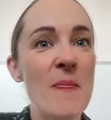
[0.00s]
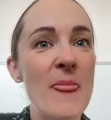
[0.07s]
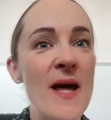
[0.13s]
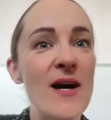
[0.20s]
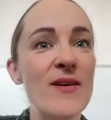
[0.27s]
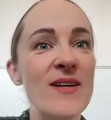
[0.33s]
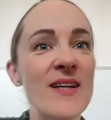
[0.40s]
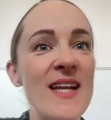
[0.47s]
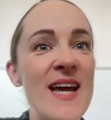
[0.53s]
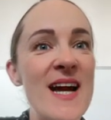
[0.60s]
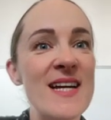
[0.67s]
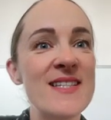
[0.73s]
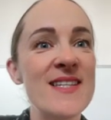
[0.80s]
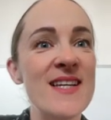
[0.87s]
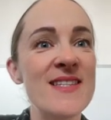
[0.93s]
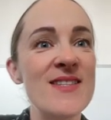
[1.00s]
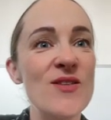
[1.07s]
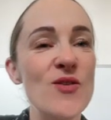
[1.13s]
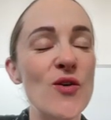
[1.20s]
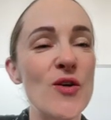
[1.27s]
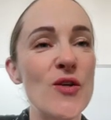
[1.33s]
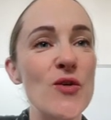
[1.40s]
How can I access
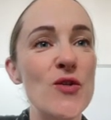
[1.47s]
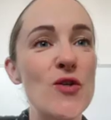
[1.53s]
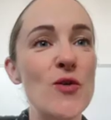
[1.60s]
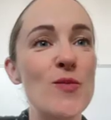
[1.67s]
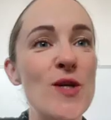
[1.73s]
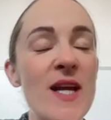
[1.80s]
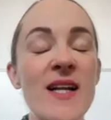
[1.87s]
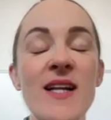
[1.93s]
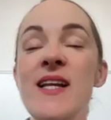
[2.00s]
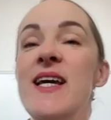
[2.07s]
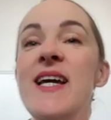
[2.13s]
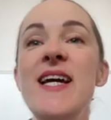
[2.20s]
your YouTube channel?